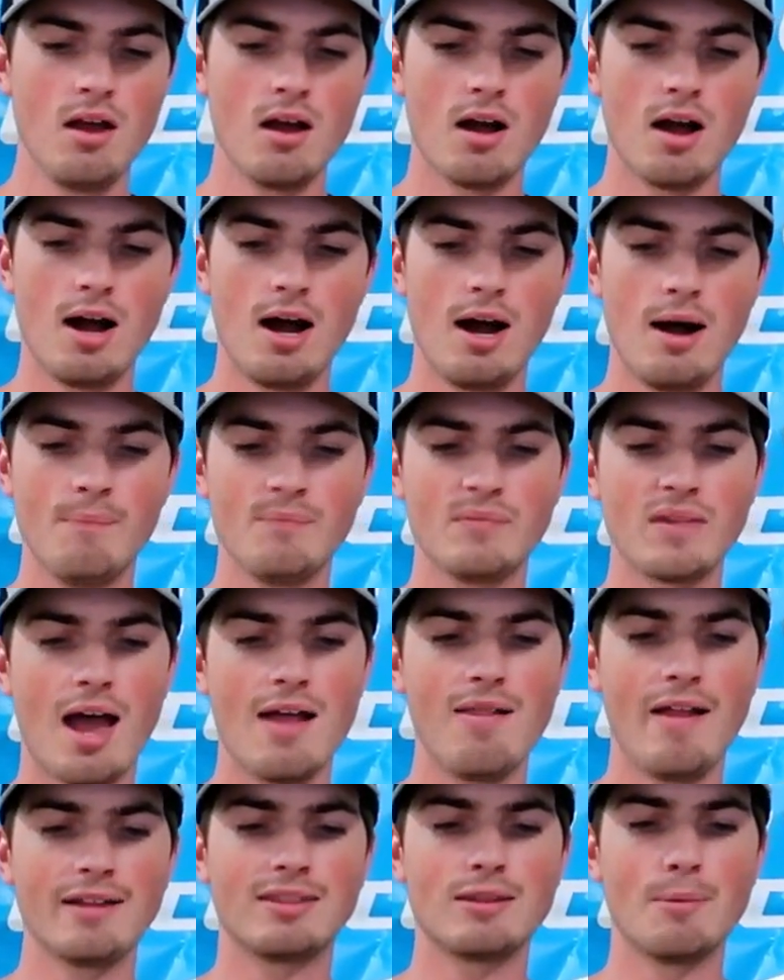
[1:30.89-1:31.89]
I
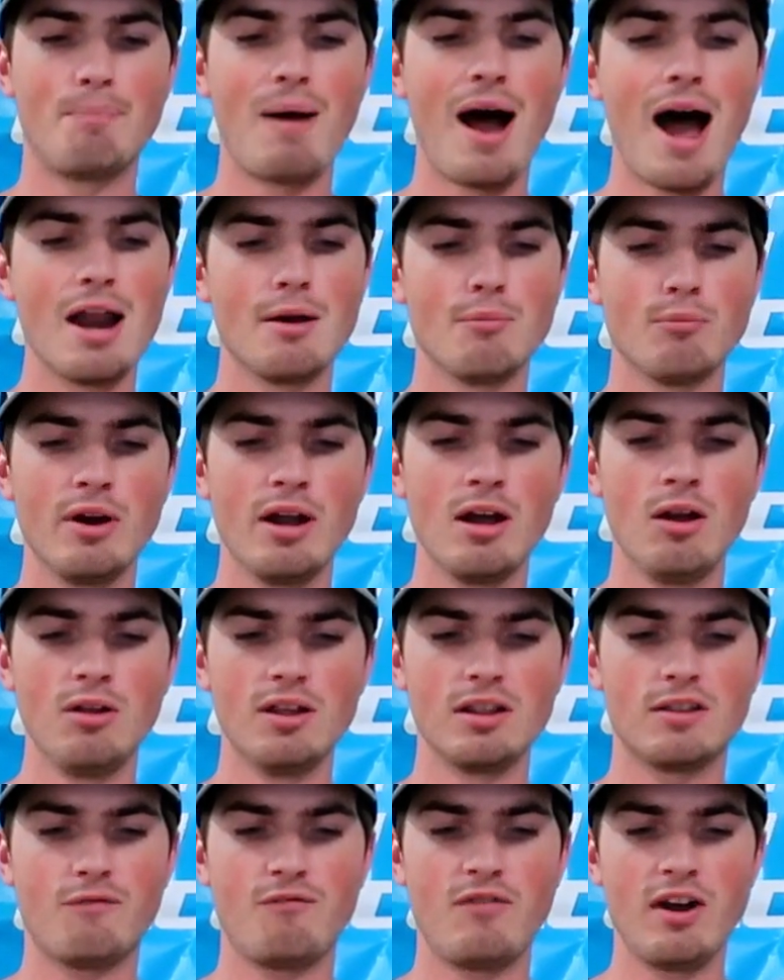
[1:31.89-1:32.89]
like the bottom rail,
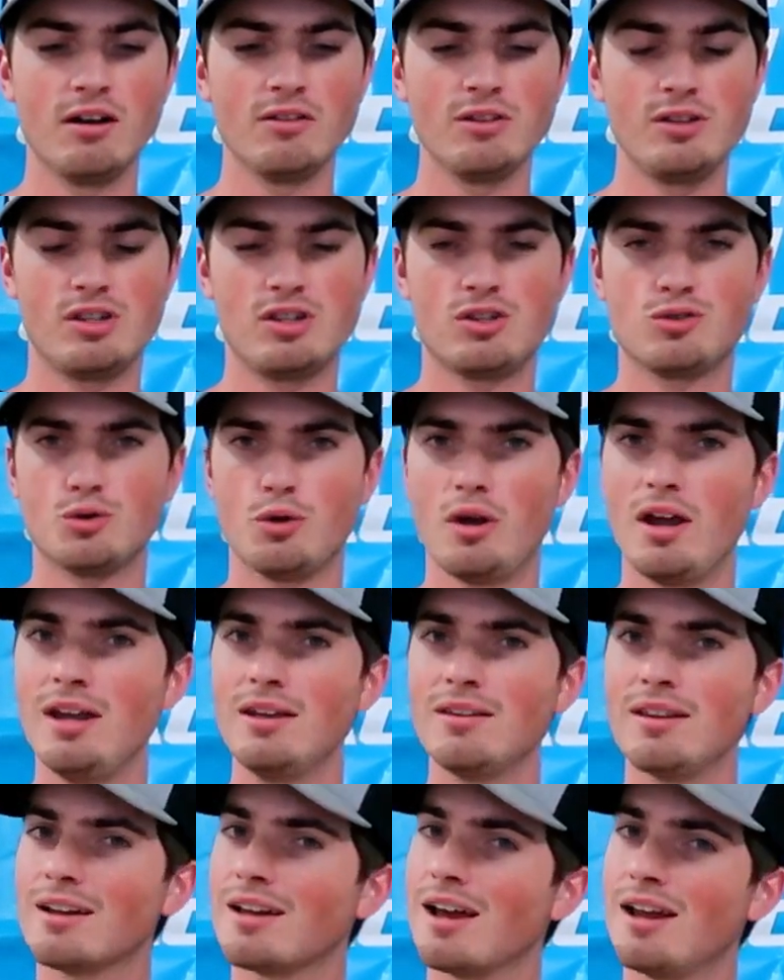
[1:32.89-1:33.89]
it's fairly straight,
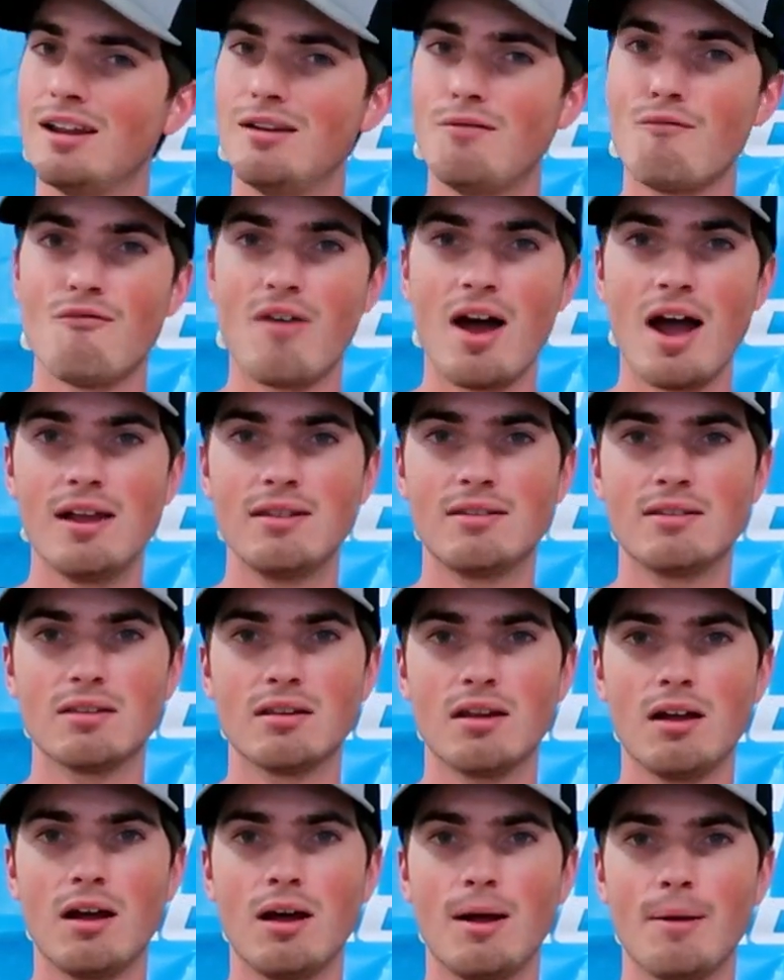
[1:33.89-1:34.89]
and that kind of invites,
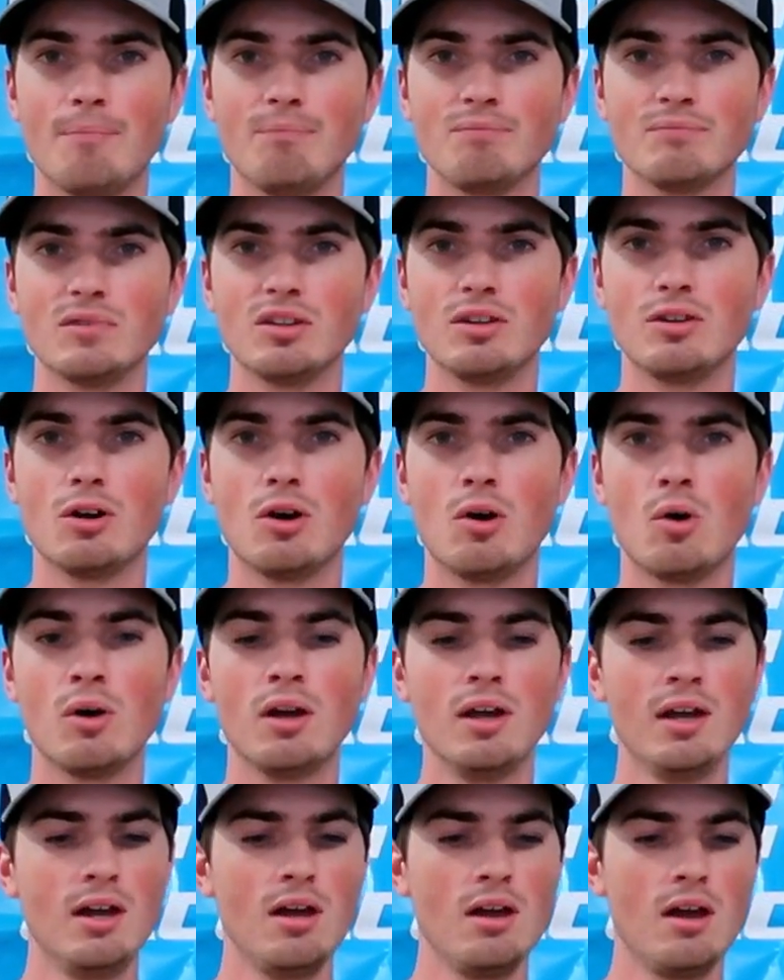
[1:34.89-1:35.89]

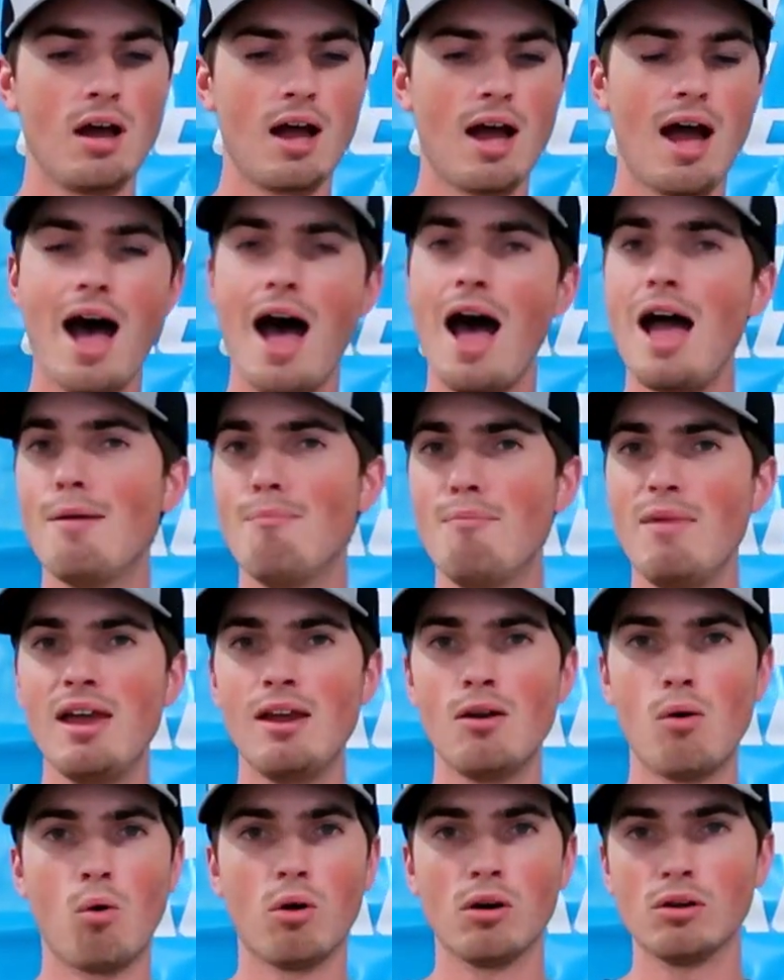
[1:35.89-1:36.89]
a high,
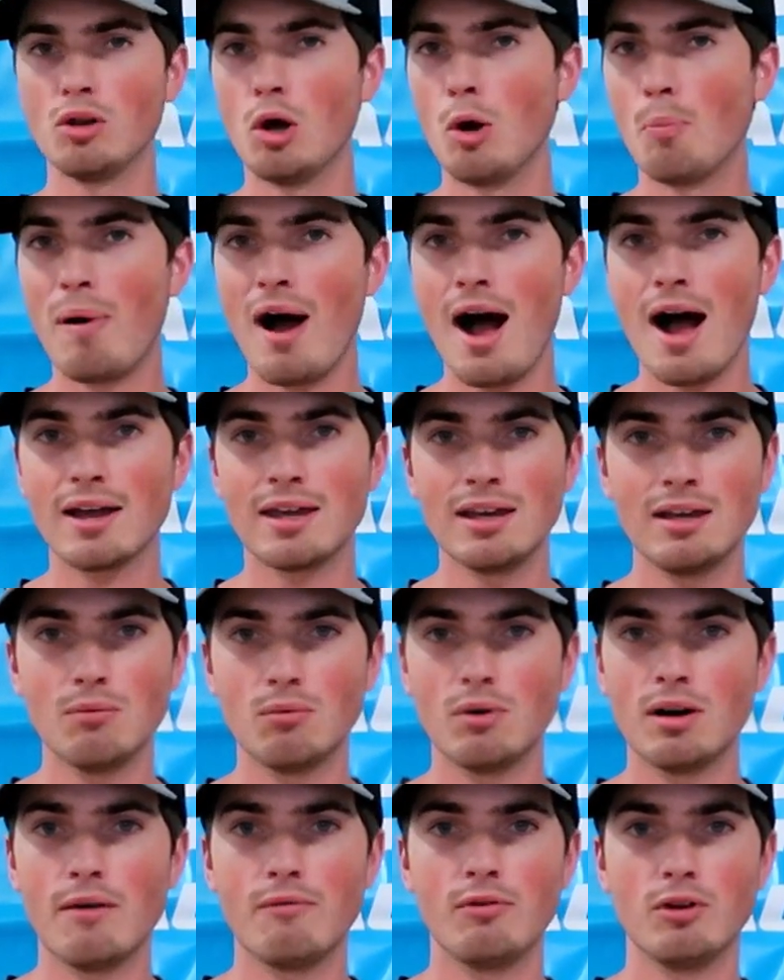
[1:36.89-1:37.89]
mid, or low pocket,
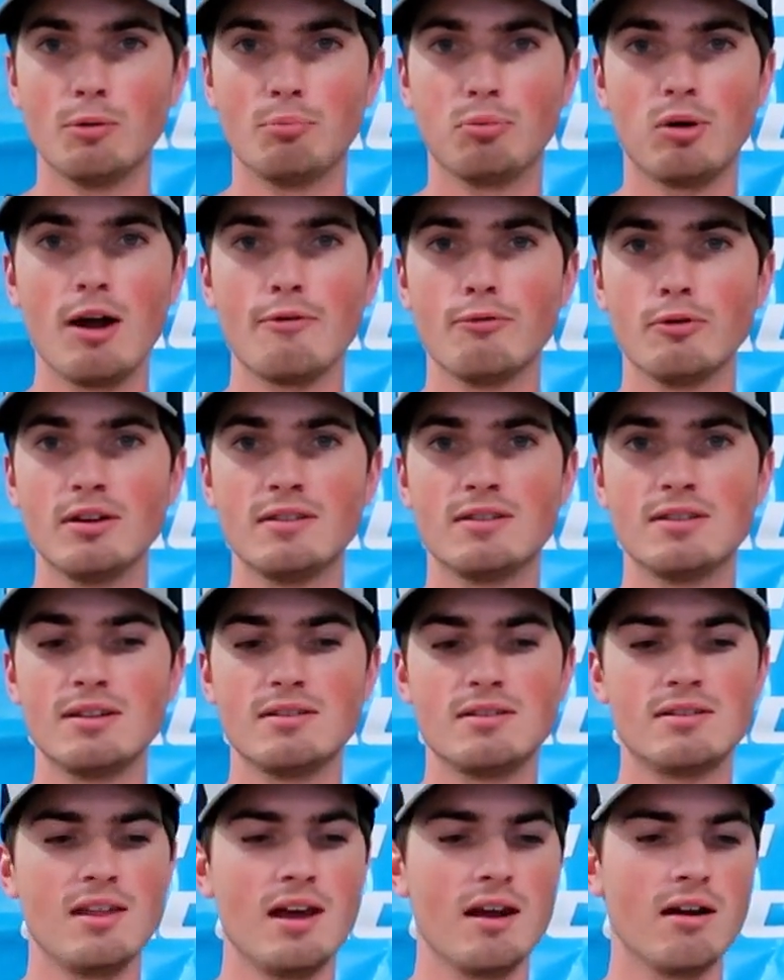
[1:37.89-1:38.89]
whatever your preference
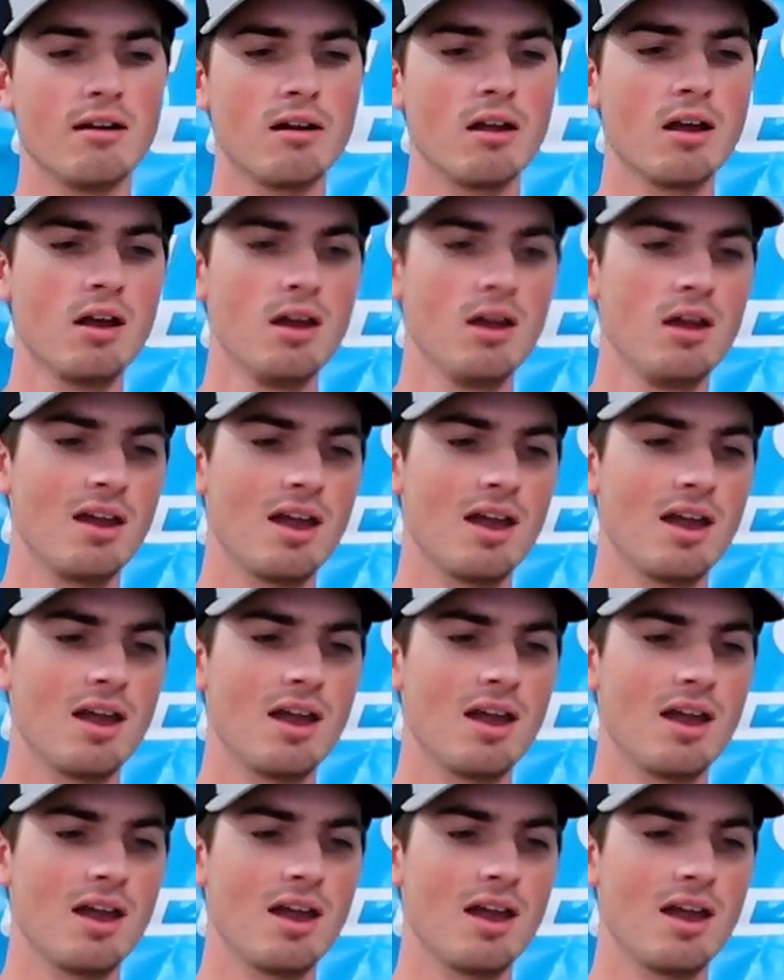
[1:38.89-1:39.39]
is there.